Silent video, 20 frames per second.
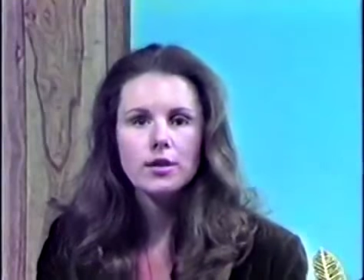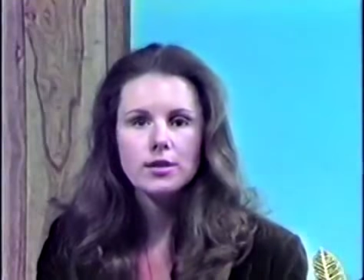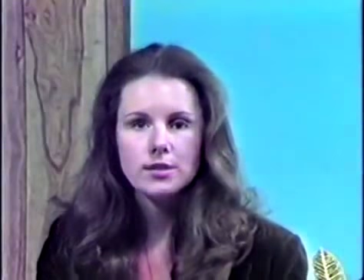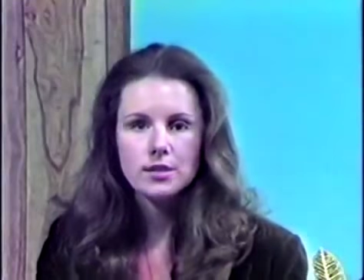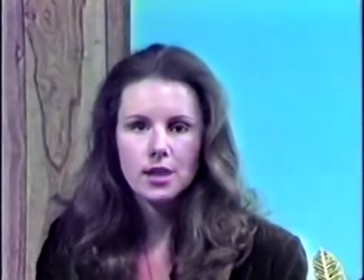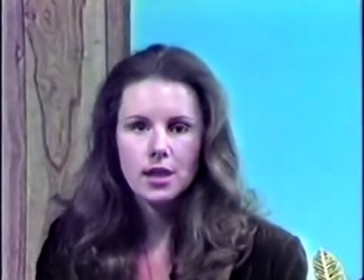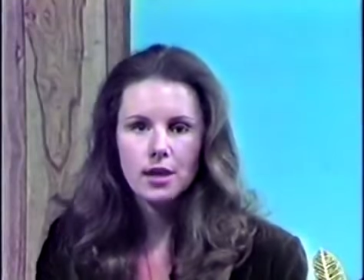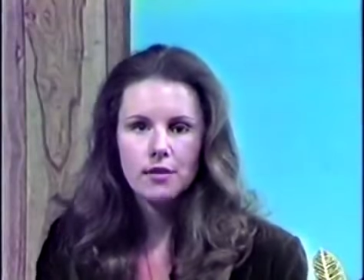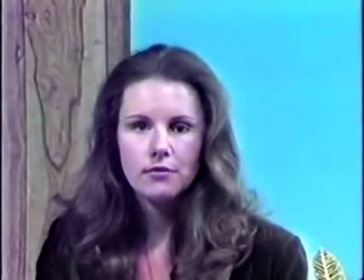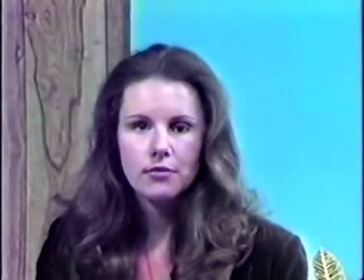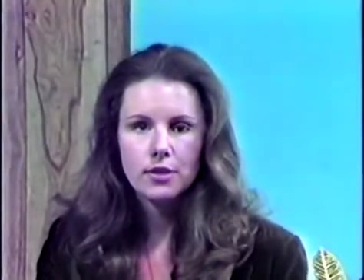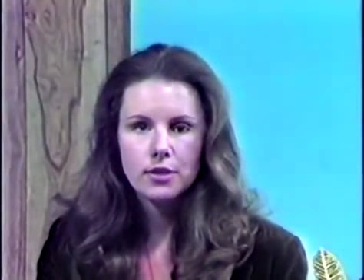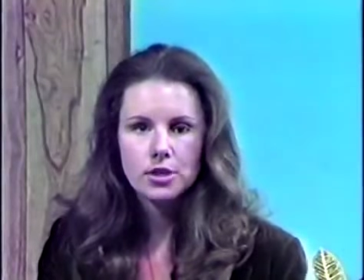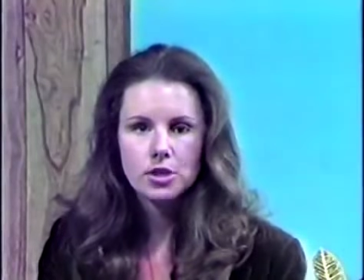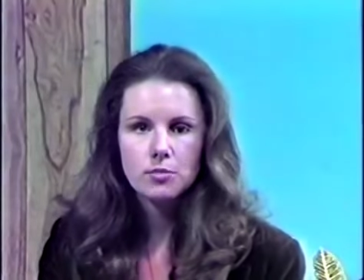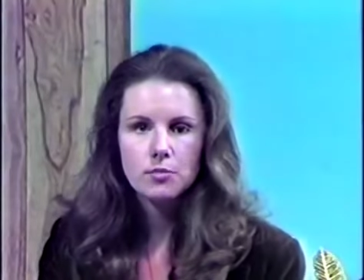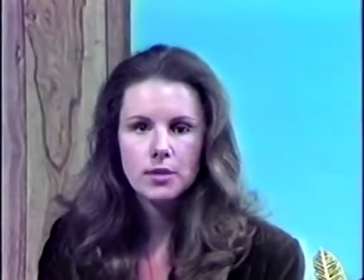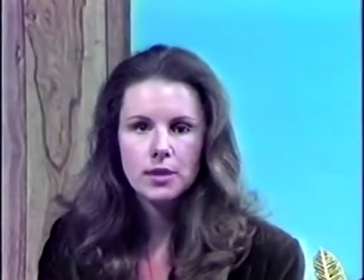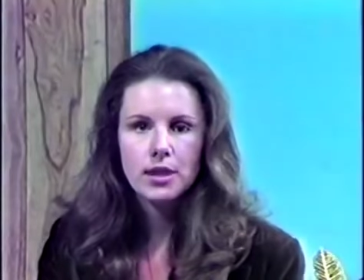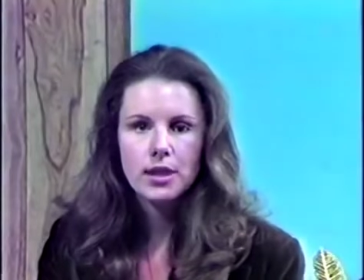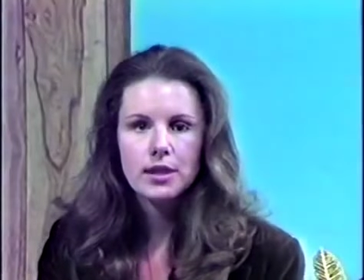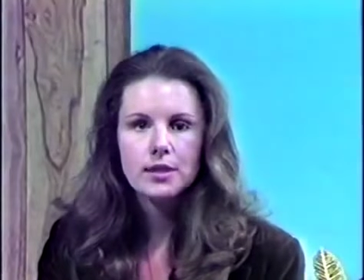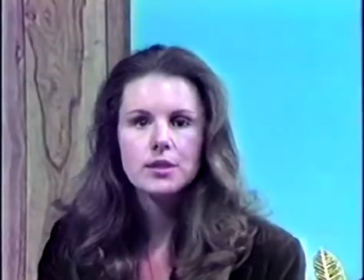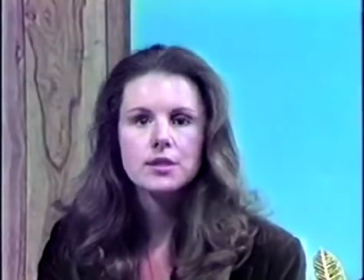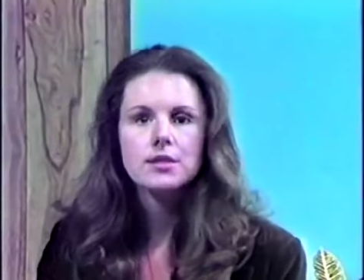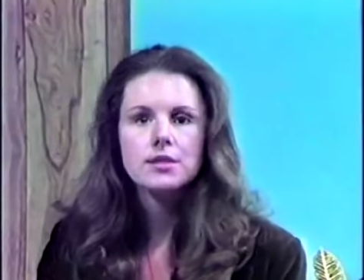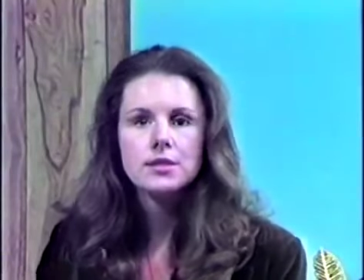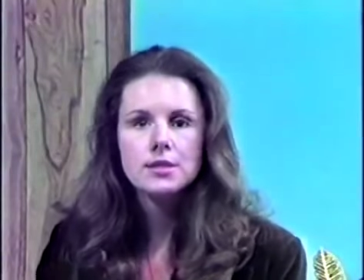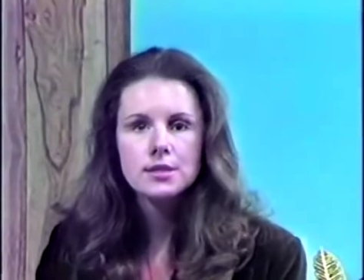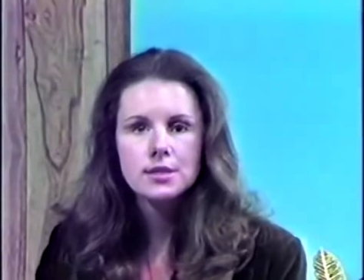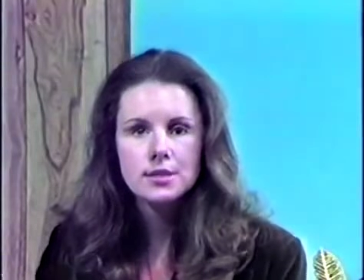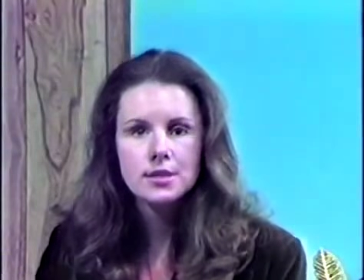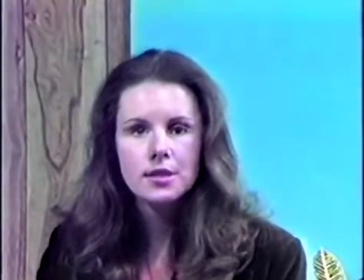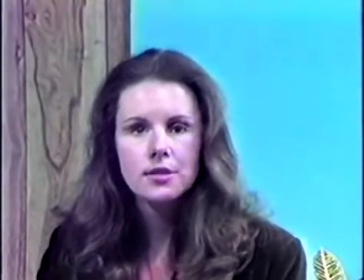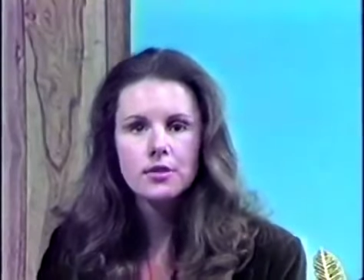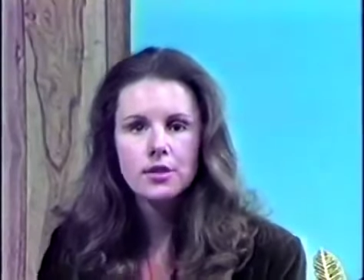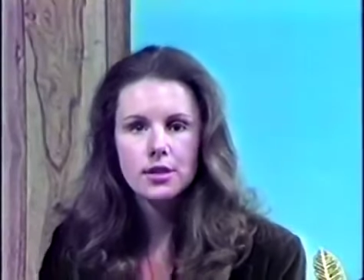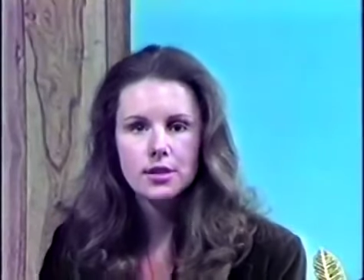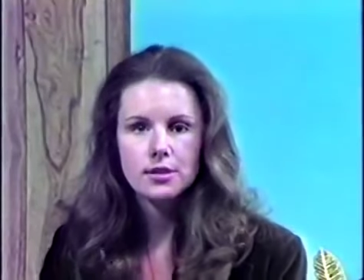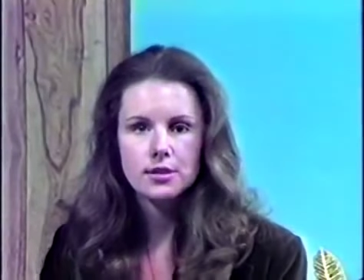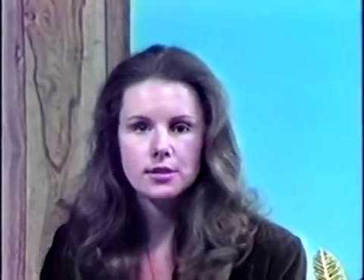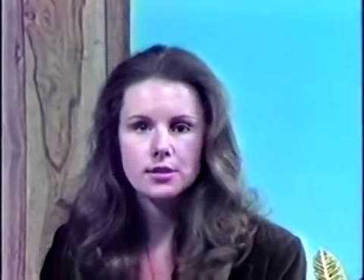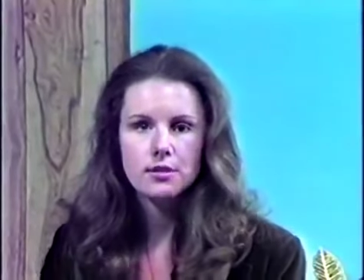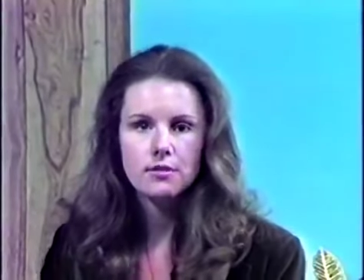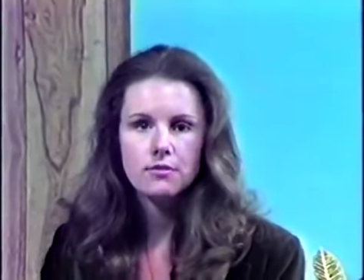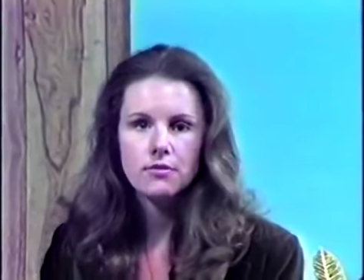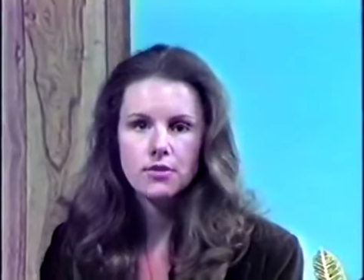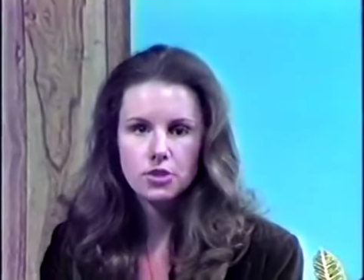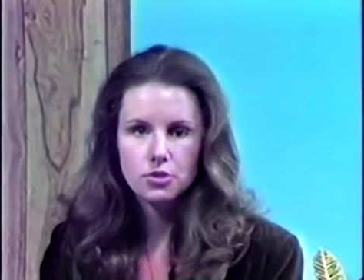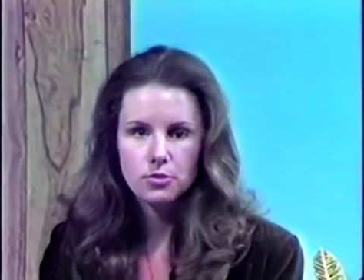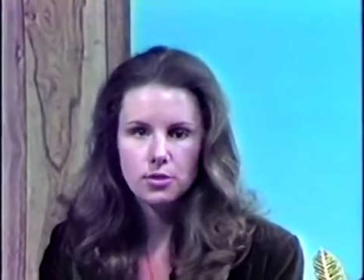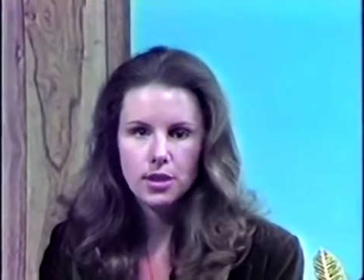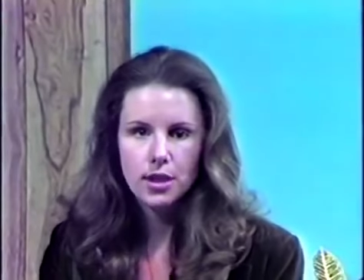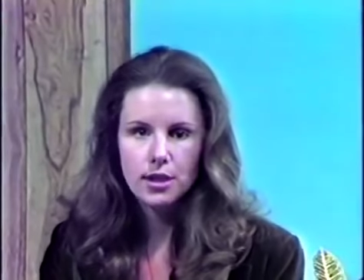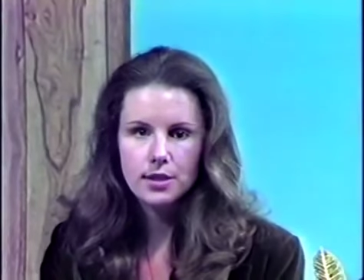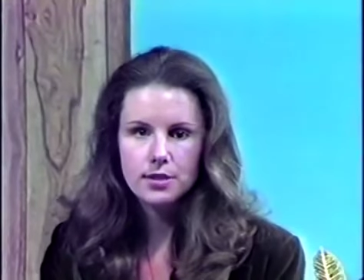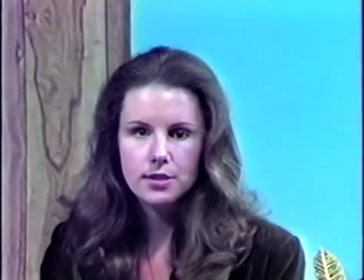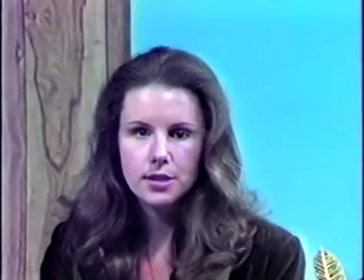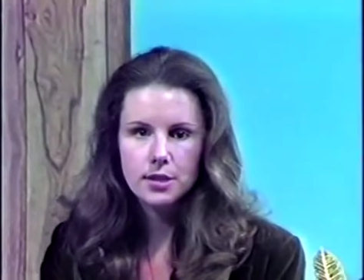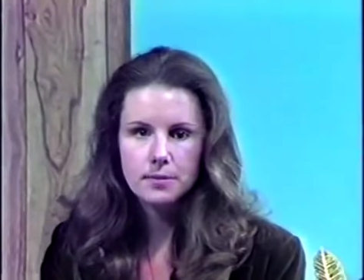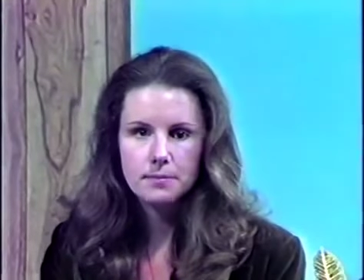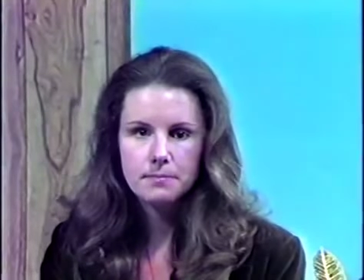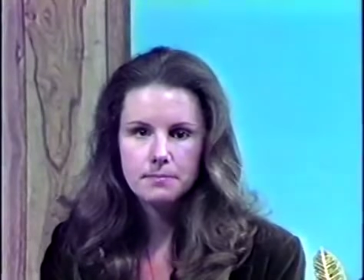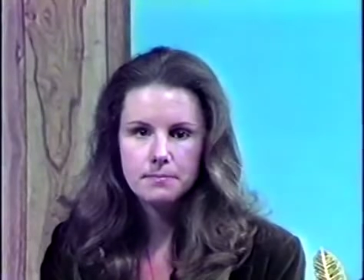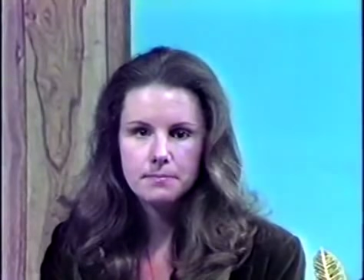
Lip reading: it's time for us to begin serious visualizing.